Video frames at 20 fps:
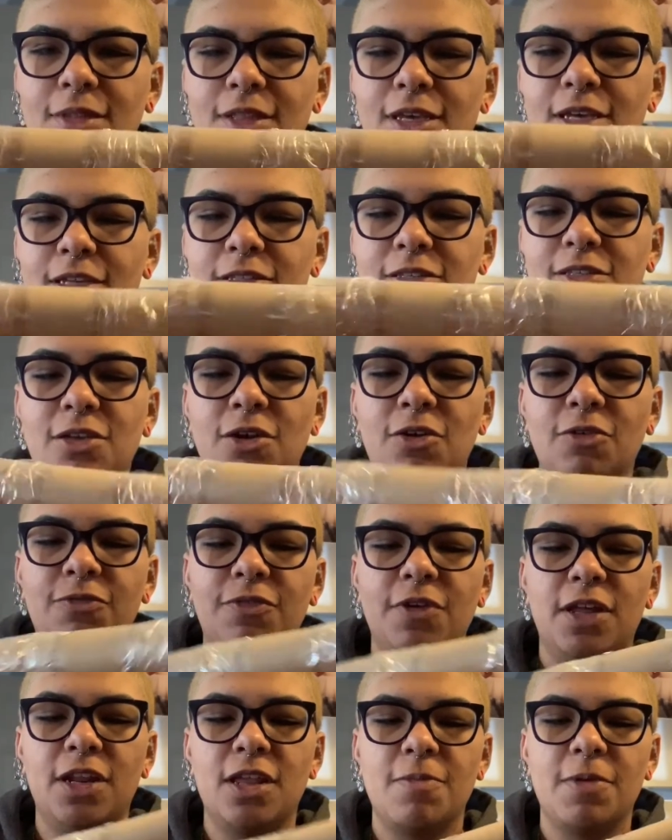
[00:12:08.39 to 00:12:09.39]
It's so
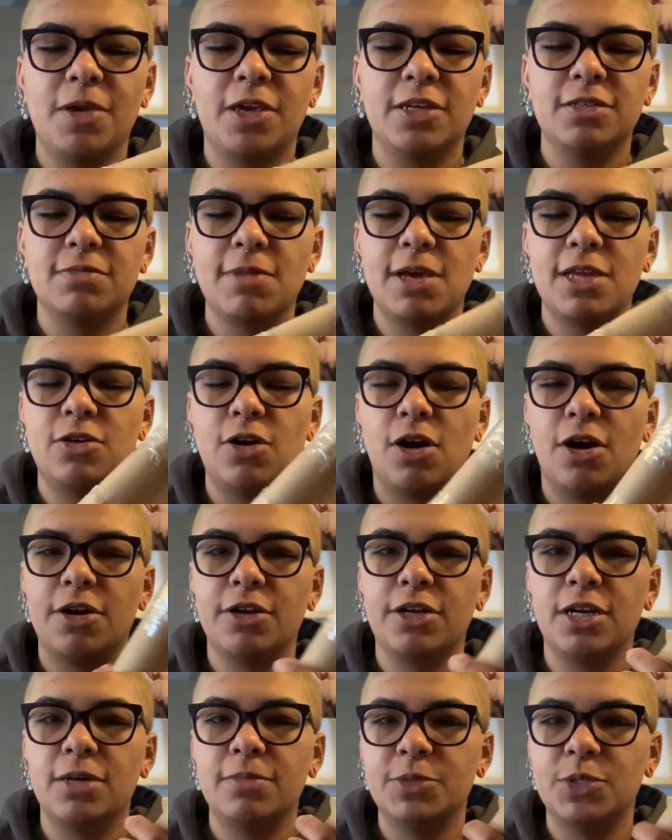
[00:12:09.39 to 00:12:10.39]
funny because my daughter
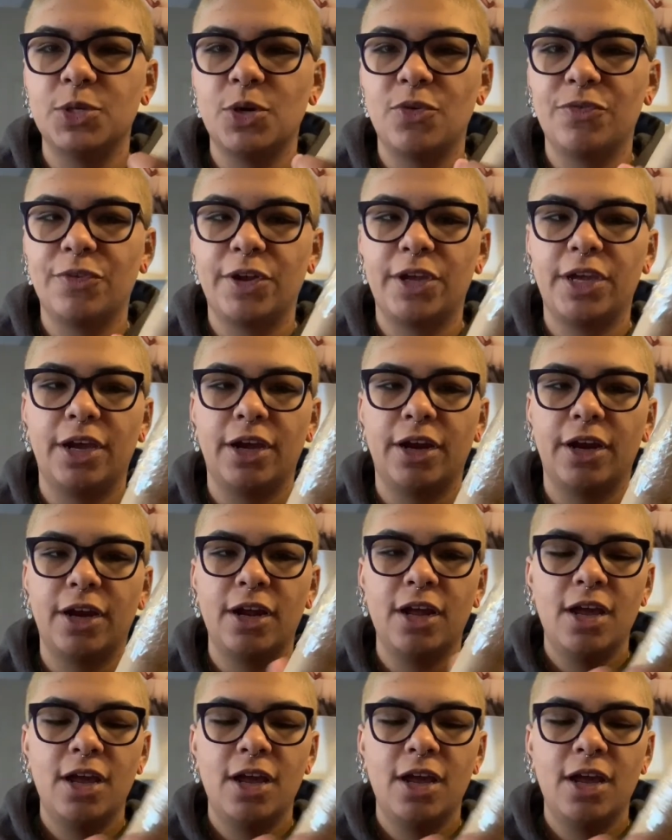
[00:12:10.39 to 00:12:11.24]
comes over here.